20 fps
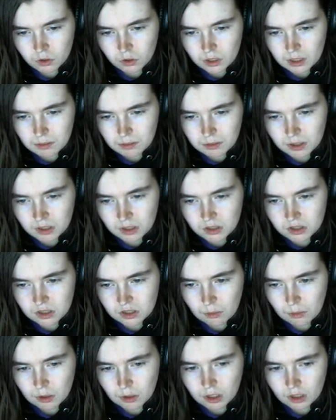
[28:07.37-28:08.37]
deeply into
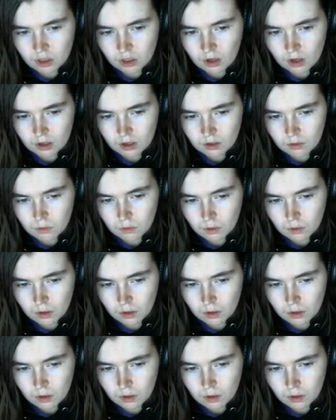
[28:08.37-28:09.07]
someone I thought I knew